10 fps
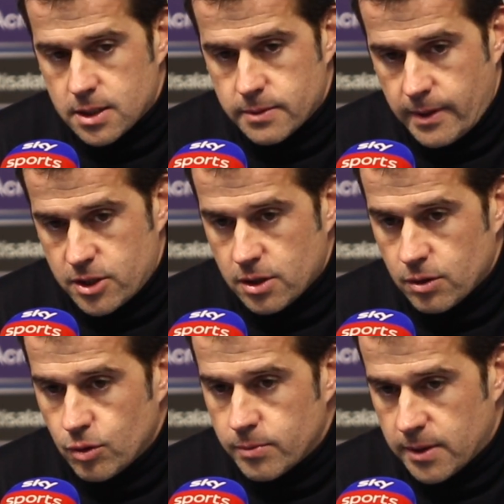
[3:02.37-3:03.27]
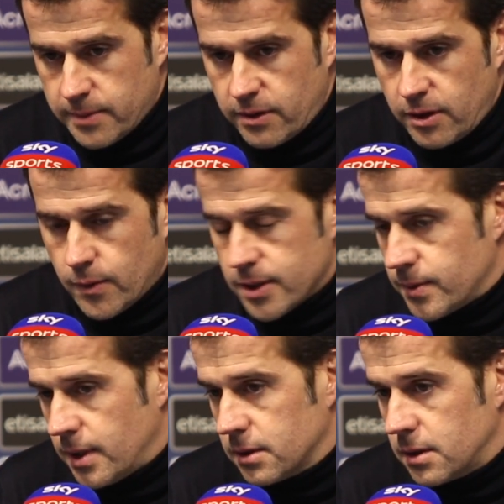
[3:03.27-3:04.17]
special Lookman, but Theo as
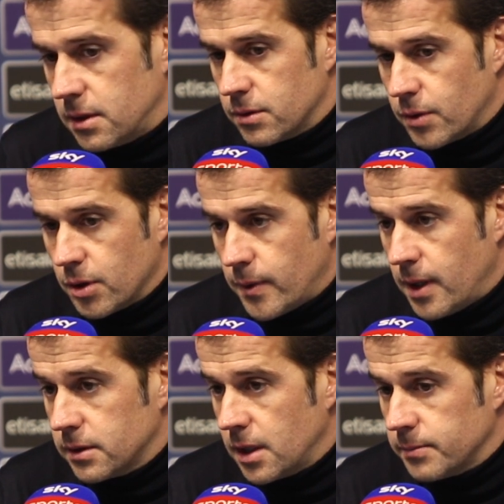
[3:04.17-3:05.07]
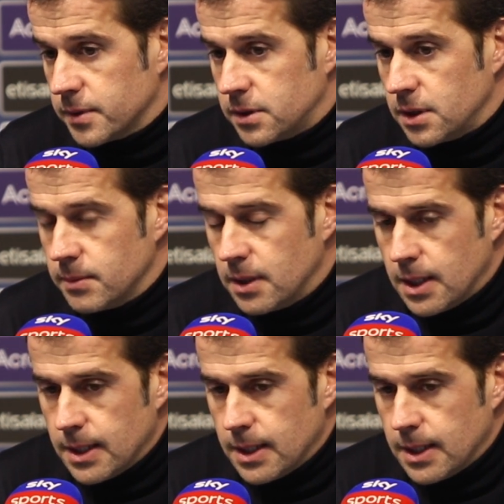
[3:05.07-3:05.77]
well, they really well. They helped the team.